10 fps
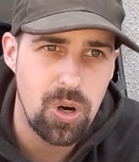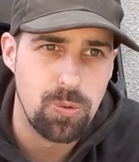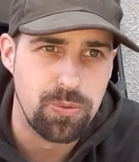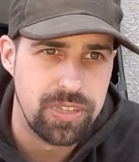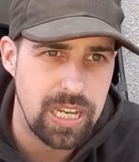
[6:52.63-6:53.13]

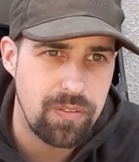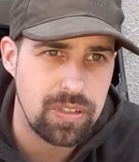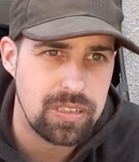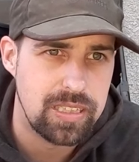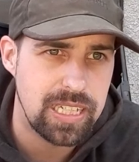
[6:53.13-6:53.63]
Oh,
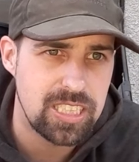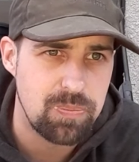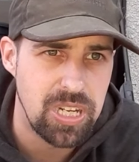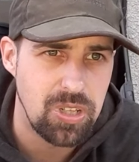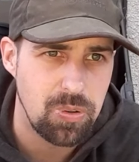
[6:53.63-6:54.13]
that that
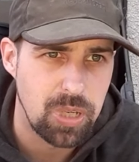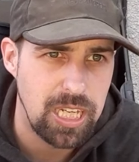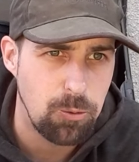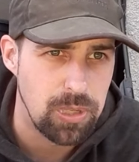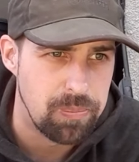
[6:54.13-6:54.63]
smell
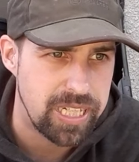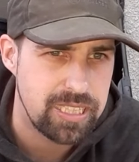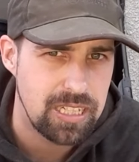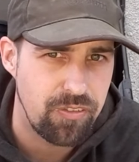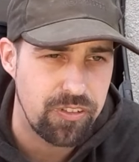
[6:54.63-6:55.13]
equal my
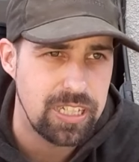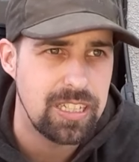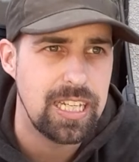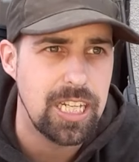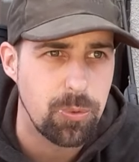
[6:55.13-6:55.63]
dead
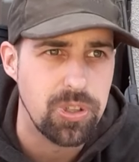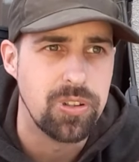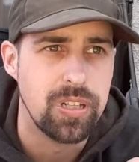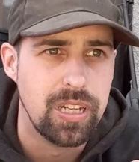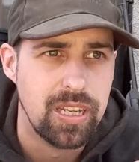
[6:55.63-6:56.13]
friend
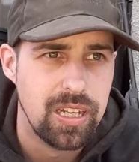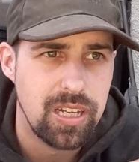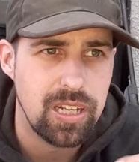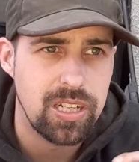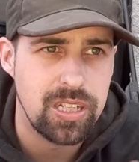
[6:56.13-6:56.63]
equal
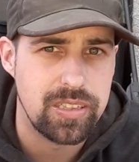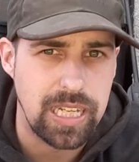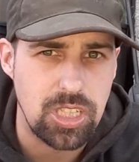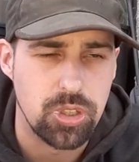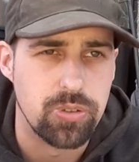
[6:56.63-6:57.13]
uh,
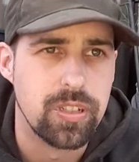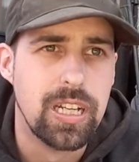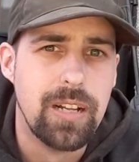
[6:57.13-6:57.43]
danger.